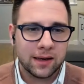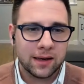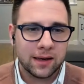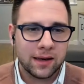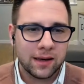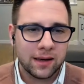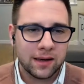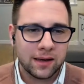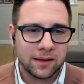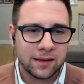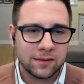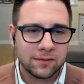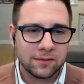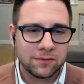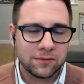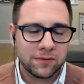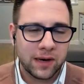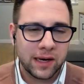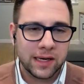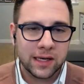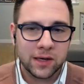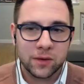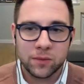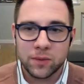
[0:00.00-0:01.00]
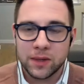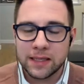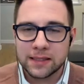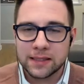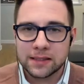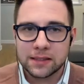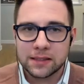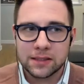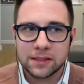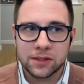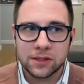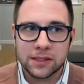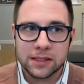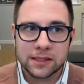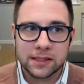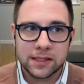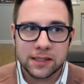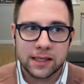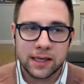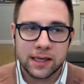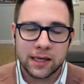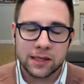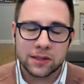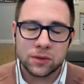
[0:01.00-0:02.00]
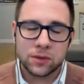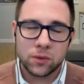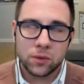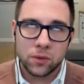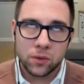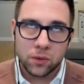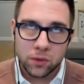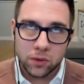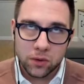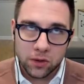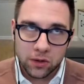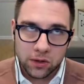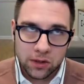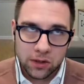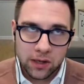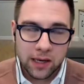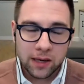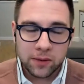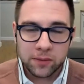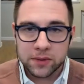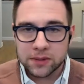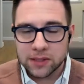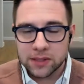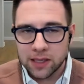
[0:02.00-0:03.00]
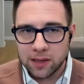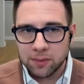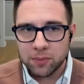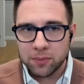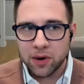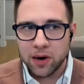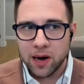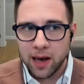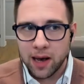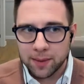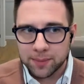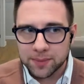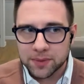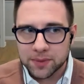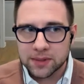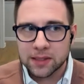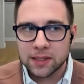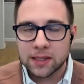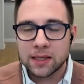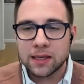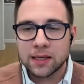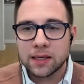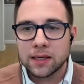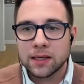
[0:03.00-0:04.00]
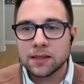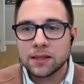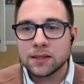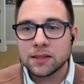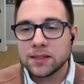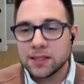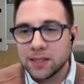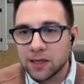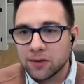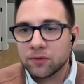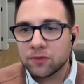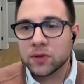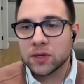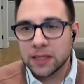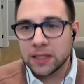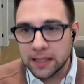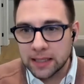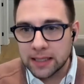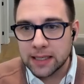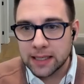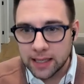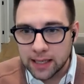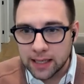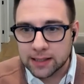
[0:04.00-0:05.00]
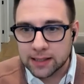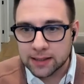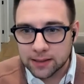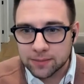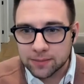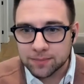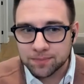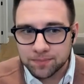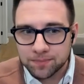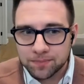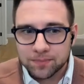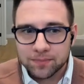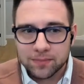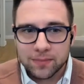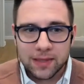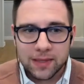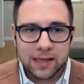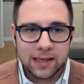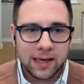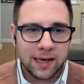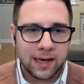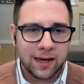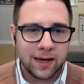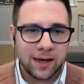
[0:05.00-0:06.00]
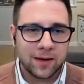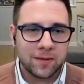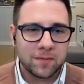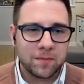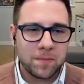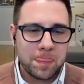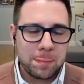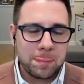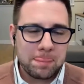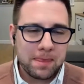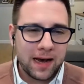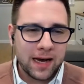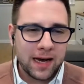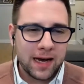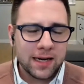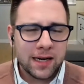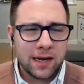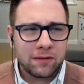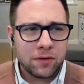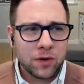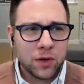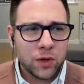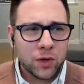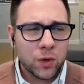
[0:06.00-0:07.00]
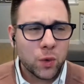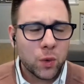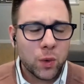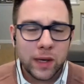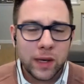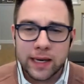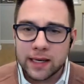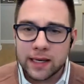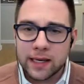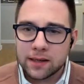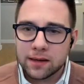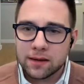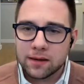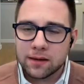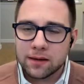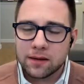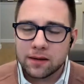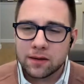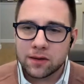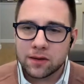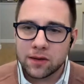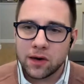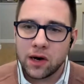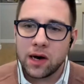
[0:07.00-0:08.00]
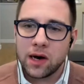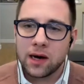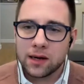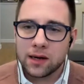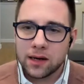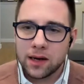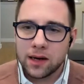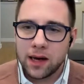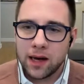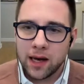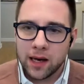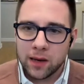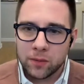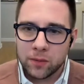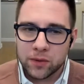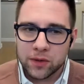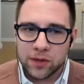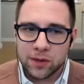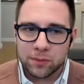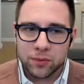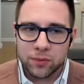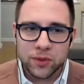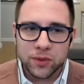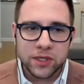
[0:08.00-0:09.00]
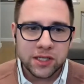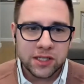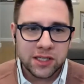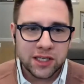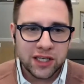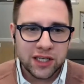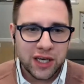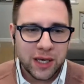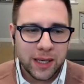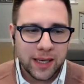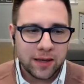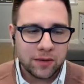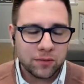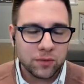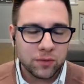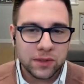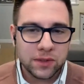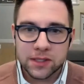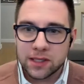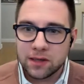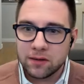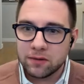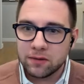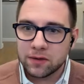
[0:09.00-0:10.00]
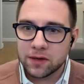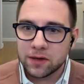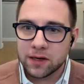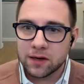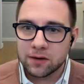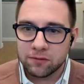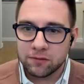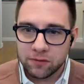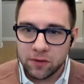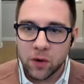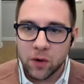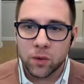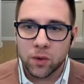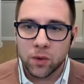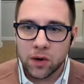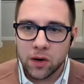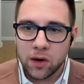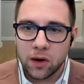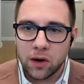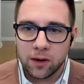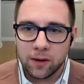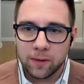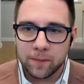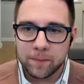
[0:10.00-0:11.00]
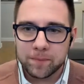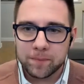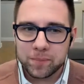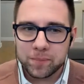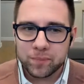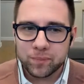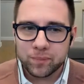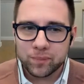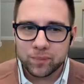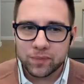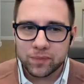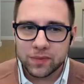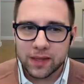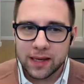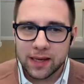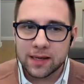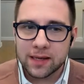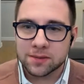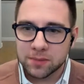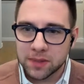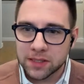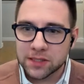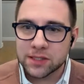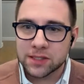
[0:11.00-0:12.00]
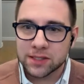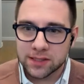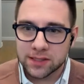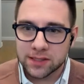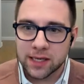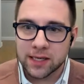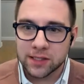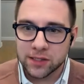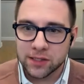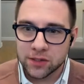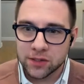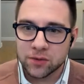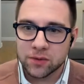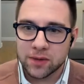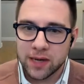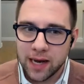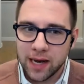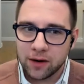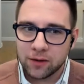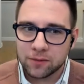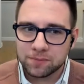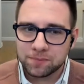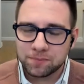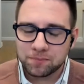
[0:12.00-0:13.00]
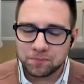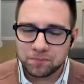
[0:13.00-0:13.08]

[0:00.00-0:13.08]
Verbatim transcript: and finding ways to disconnect, or I would say perhaps differently connect. Um, I never quite thought I would appreciate receiving a phone call as much as I do now.